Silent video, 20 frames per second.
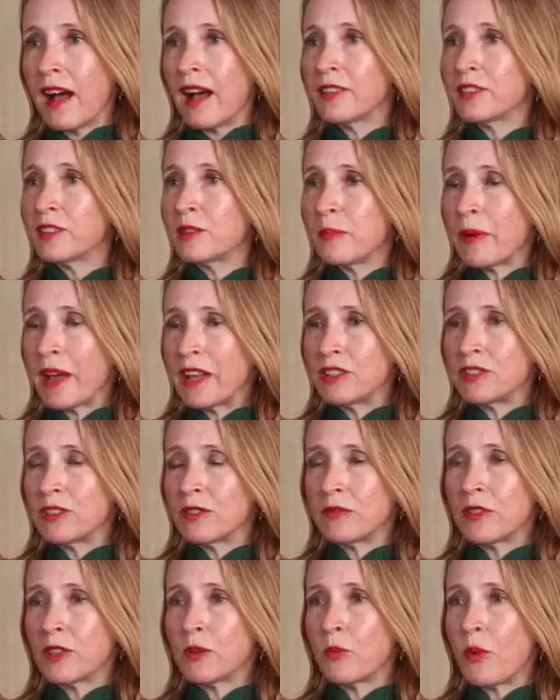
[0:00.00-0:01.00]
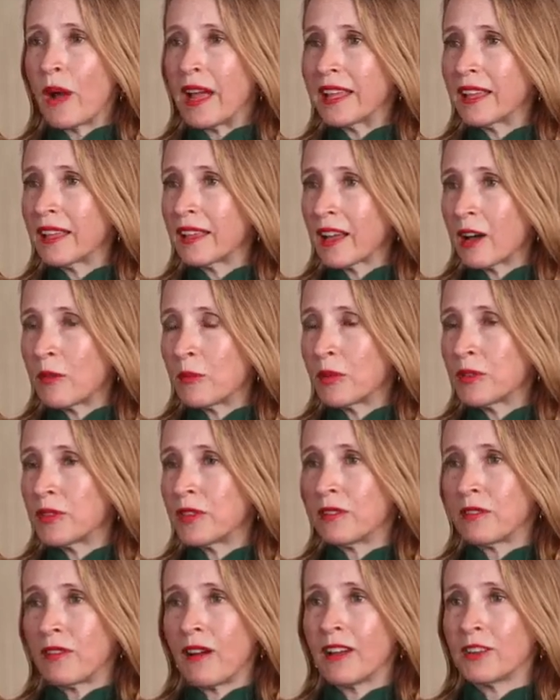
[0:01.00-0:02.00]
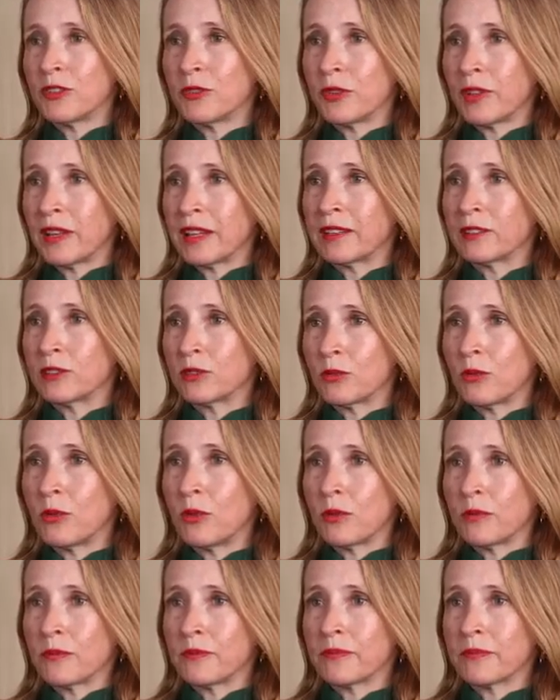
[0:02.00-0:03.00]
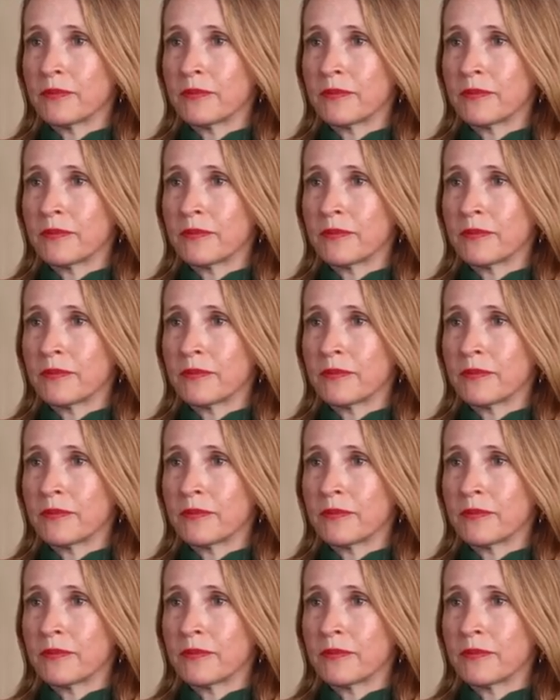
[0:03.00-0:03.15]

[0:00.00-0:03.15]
Ask the patient if they're waking up with their eyes feeling sore.